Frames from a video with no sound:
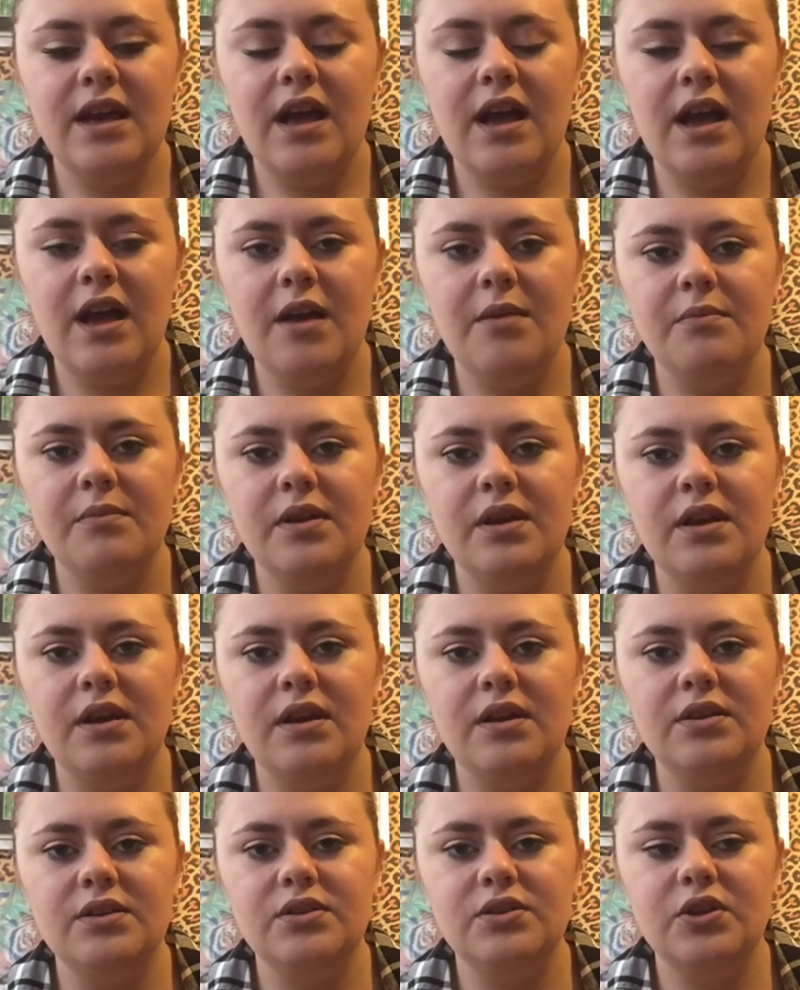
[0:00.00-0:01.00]
Um,
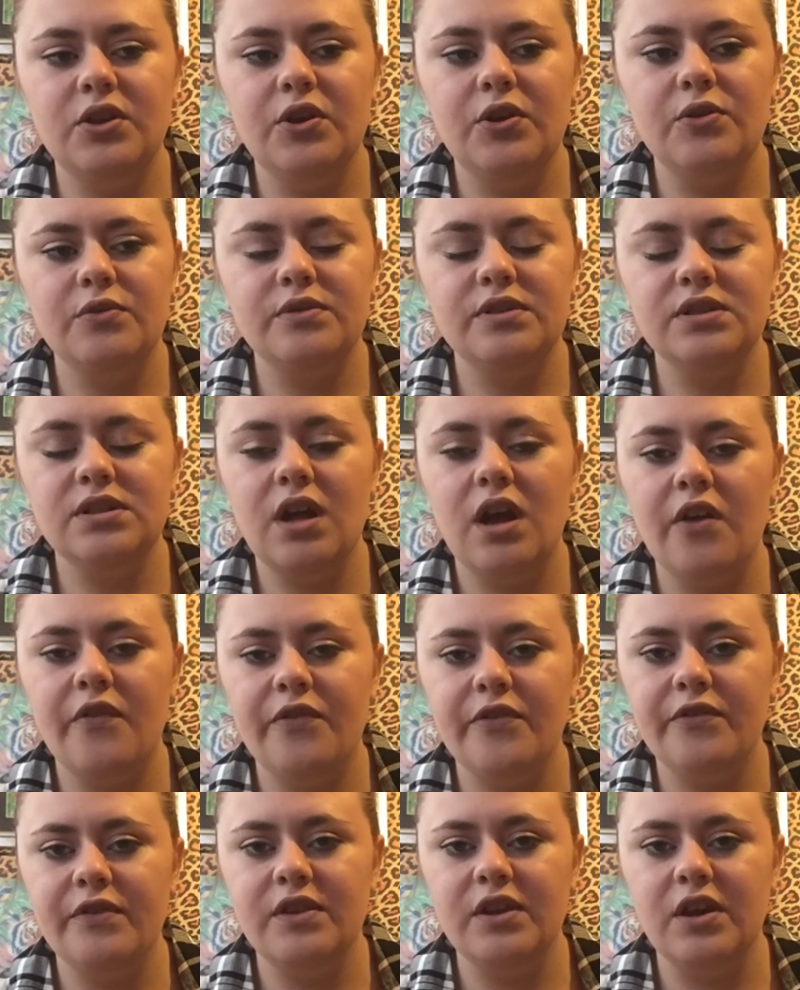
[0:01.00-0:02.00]
so to start off
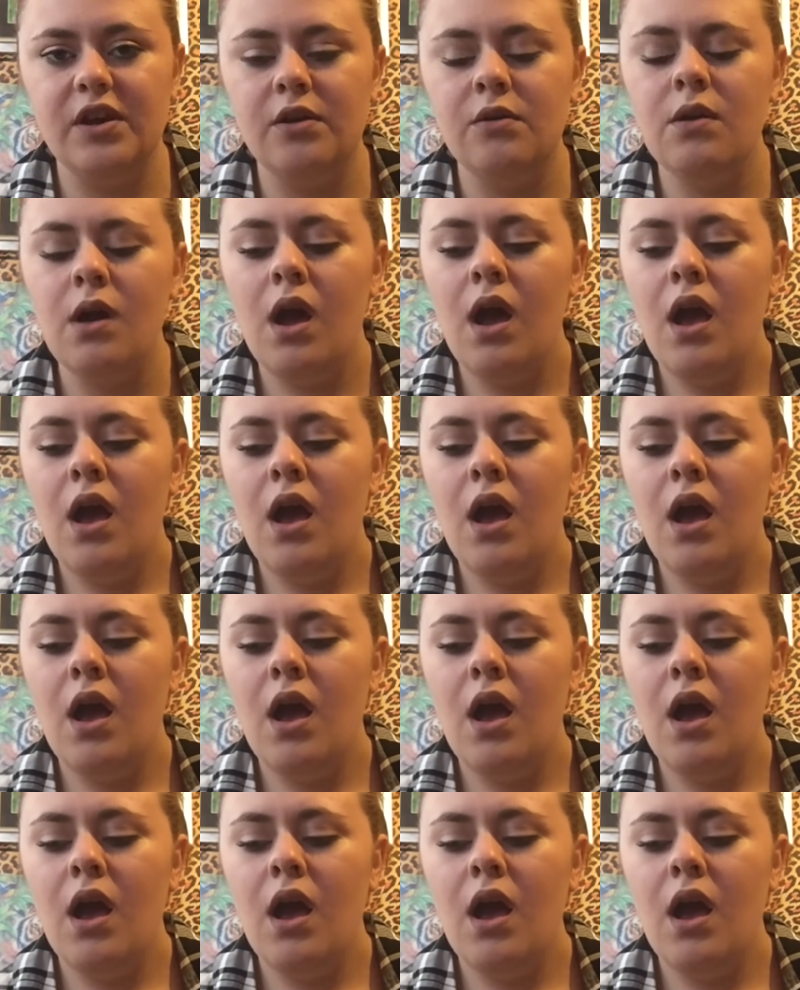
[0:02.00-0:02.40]
the video,